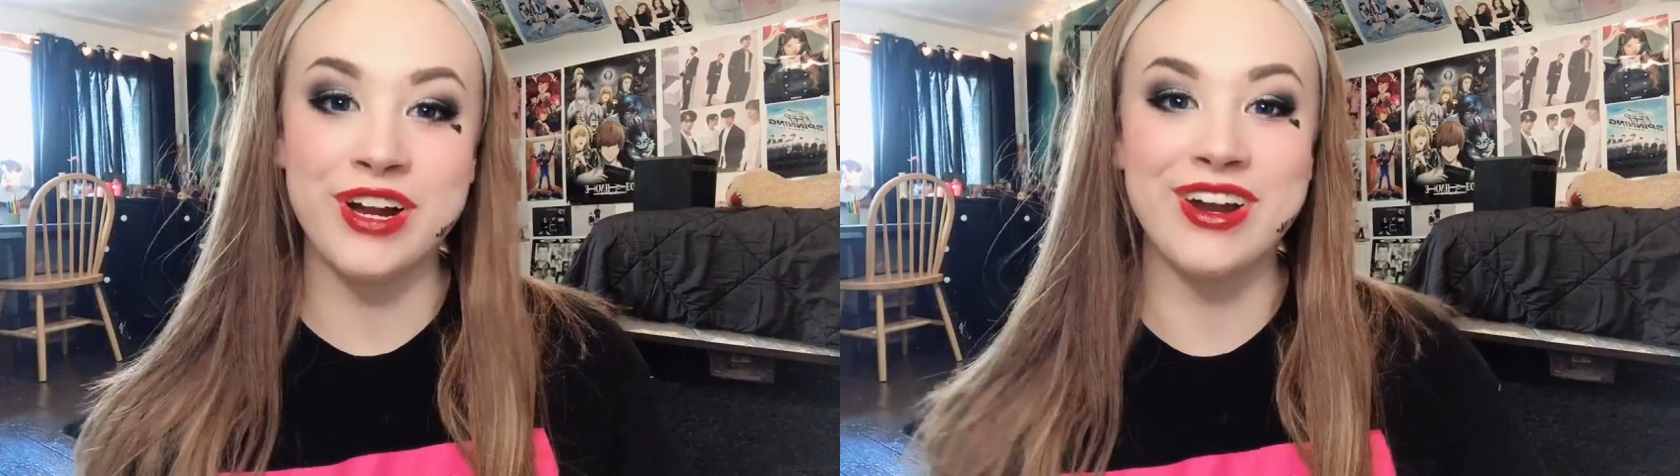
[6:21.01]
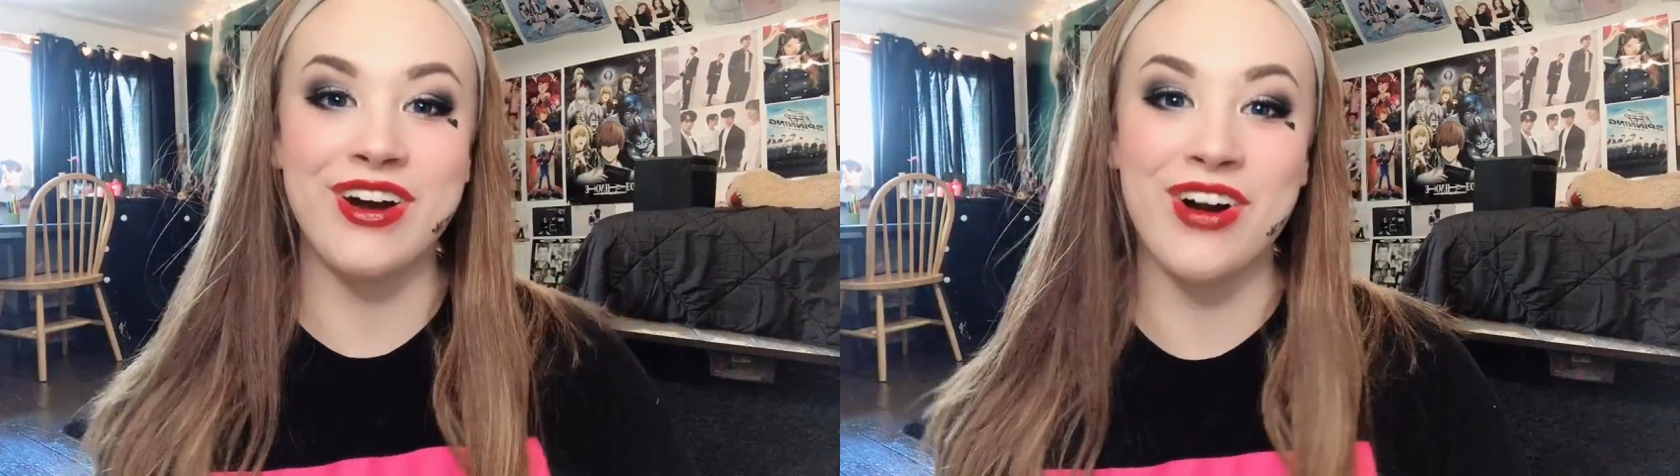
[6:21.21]

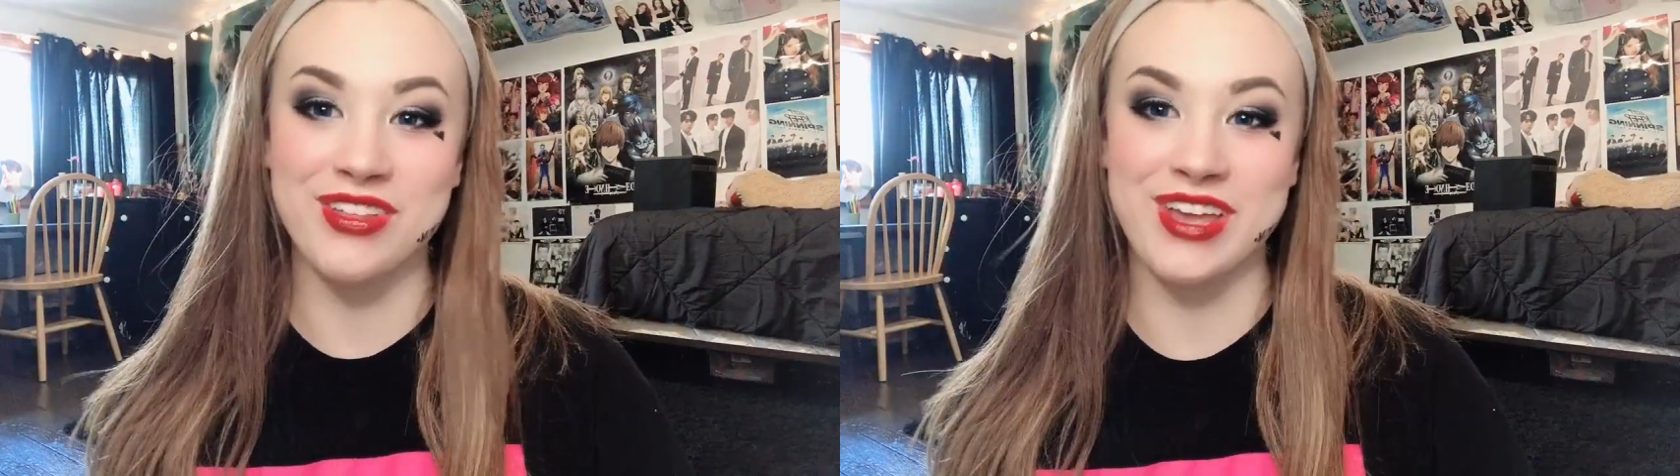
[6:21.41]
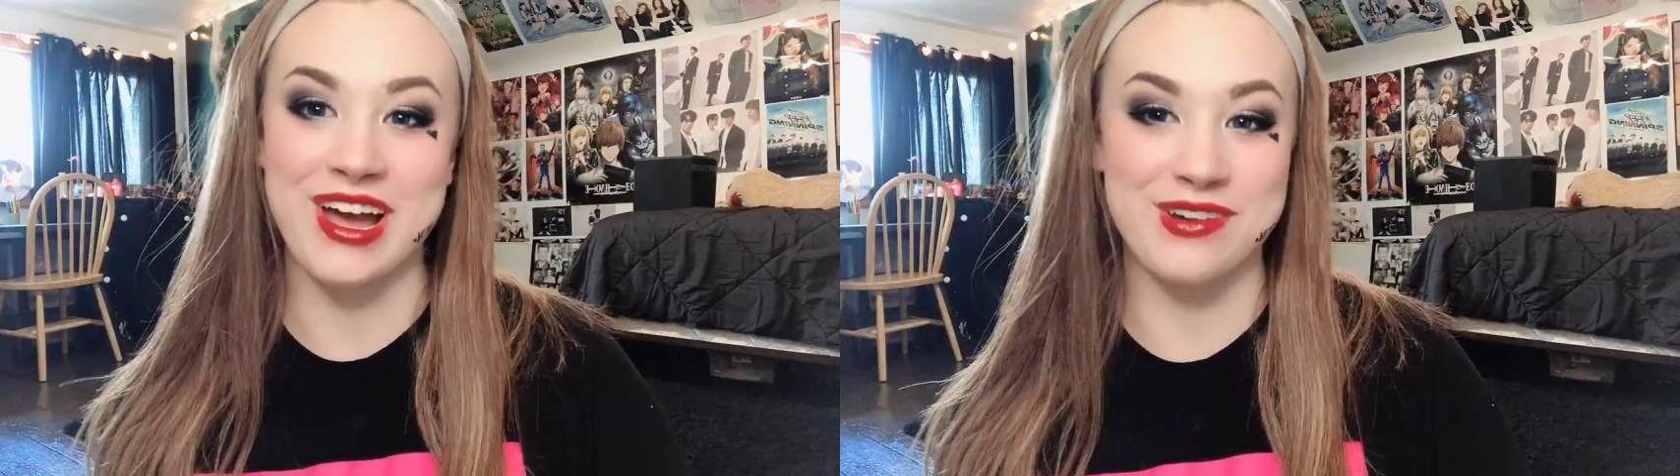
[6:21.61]

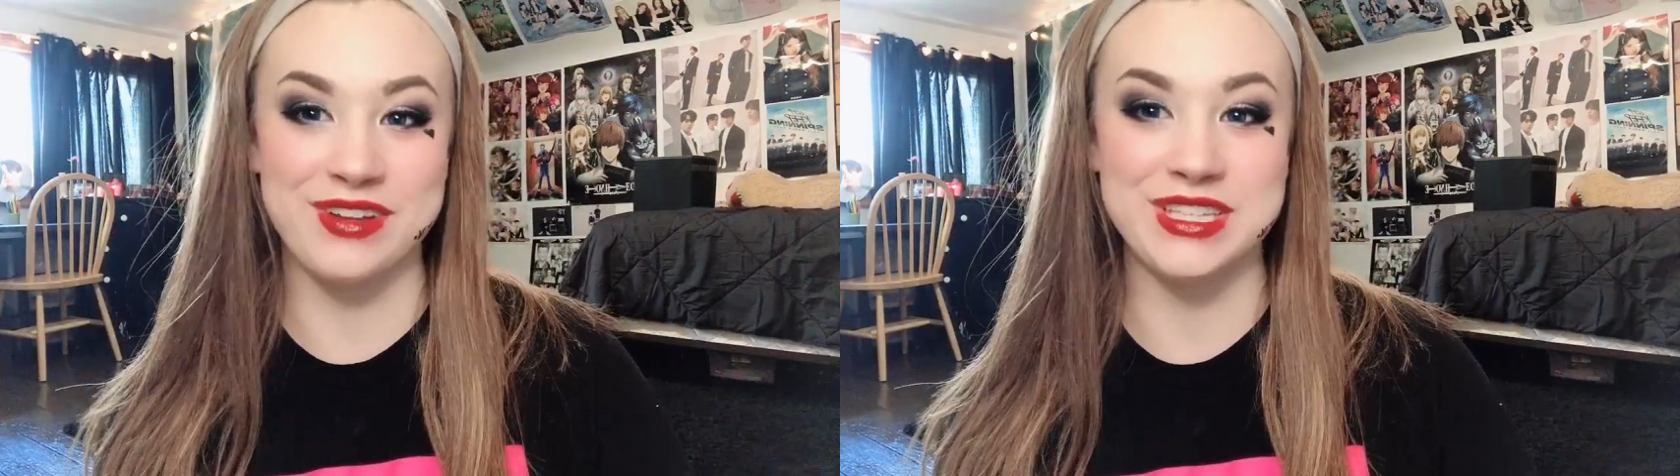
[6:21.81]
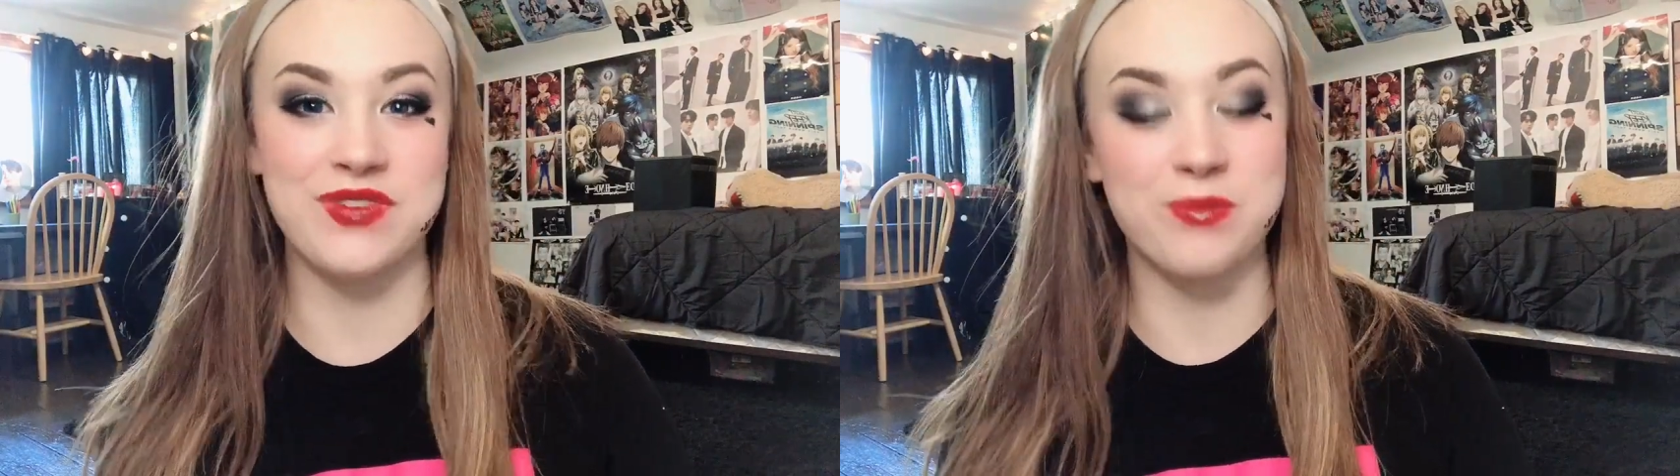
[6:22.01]
Harley
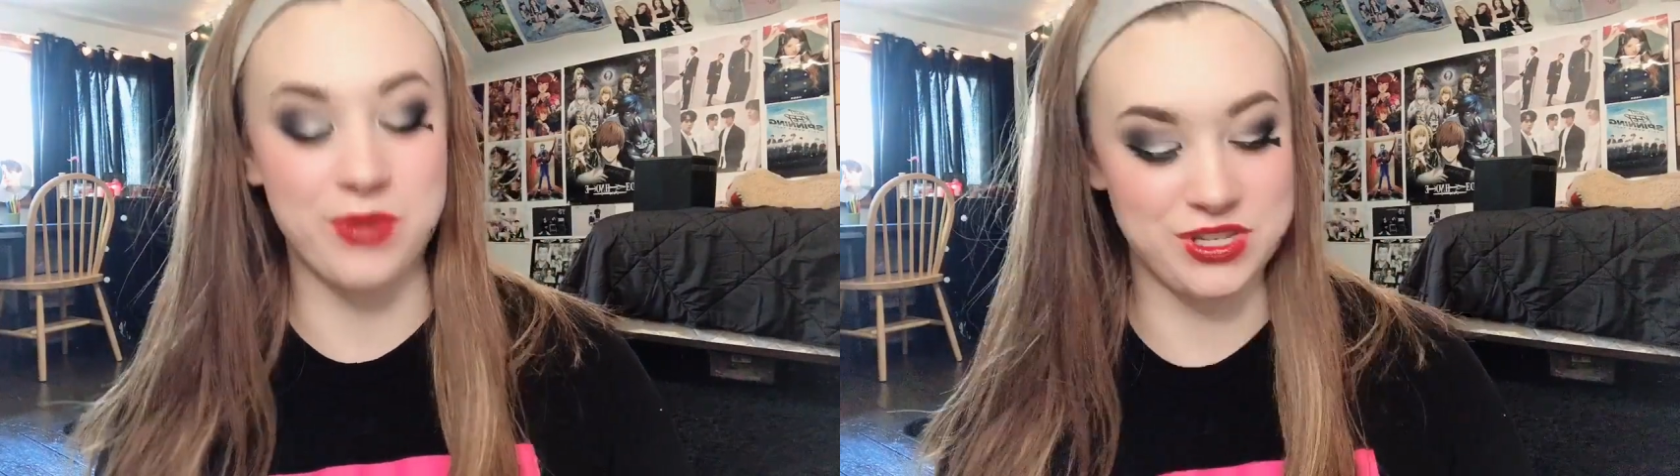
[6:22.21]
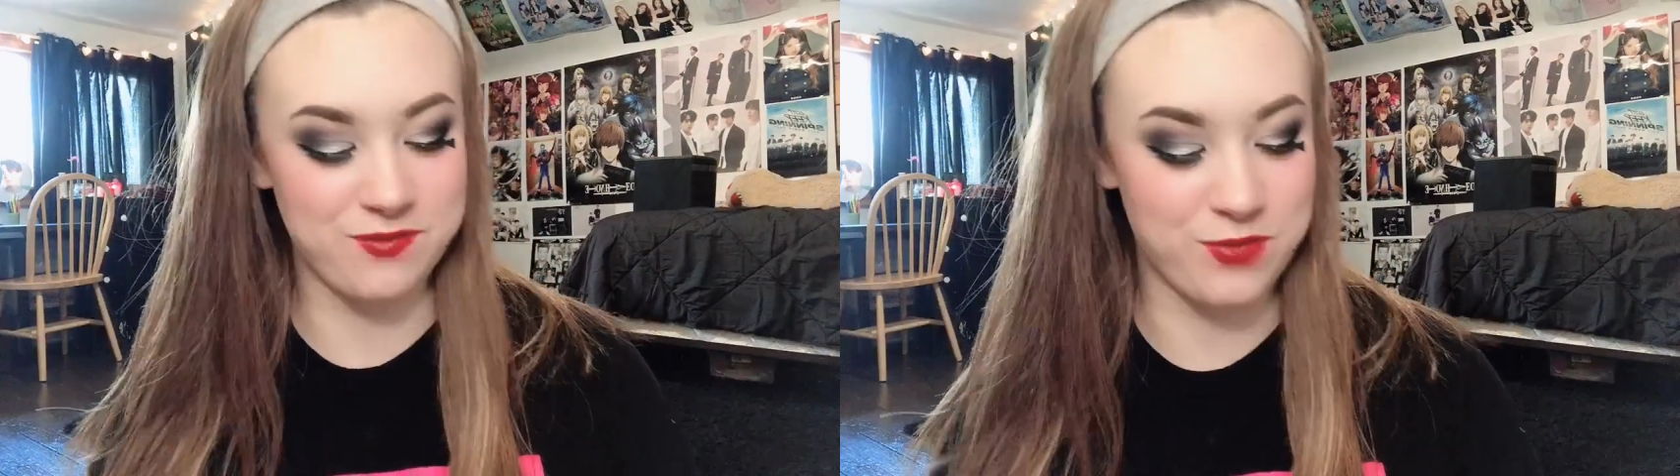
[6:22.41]
outfits from
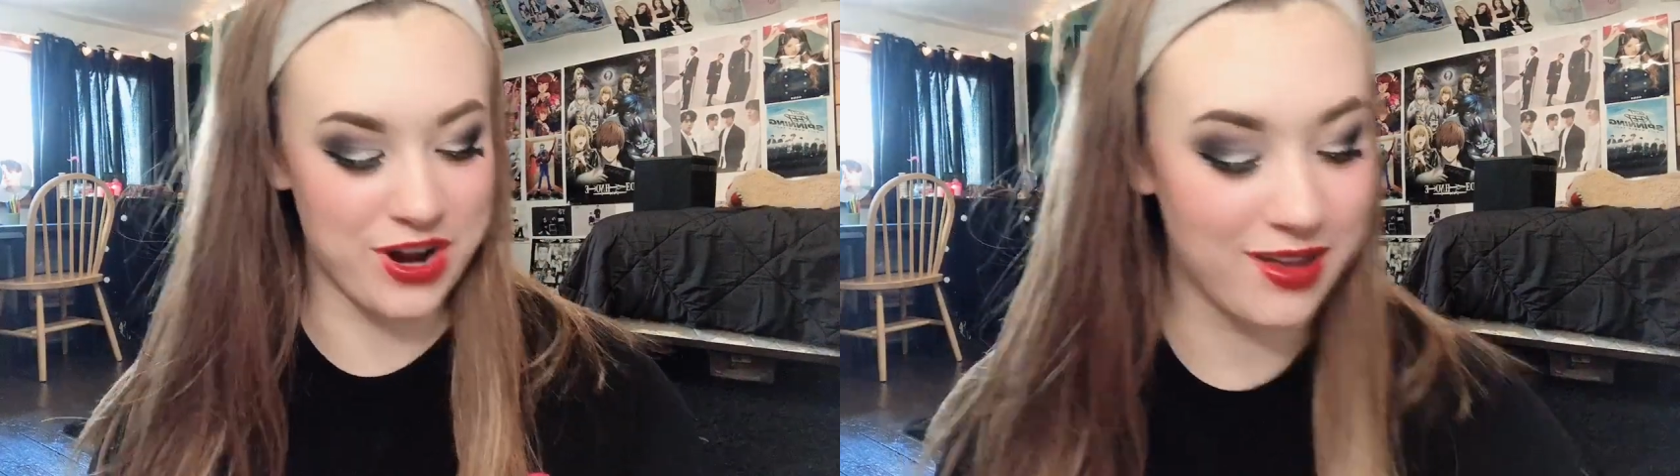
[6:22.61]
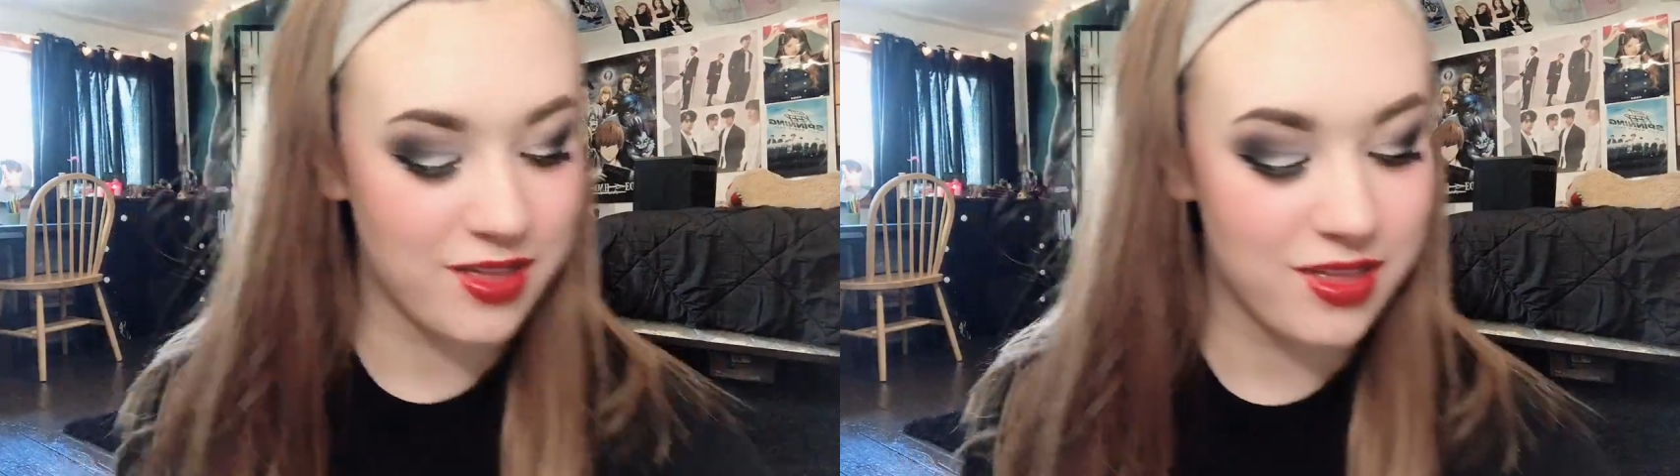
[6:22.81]
Birds of Prey.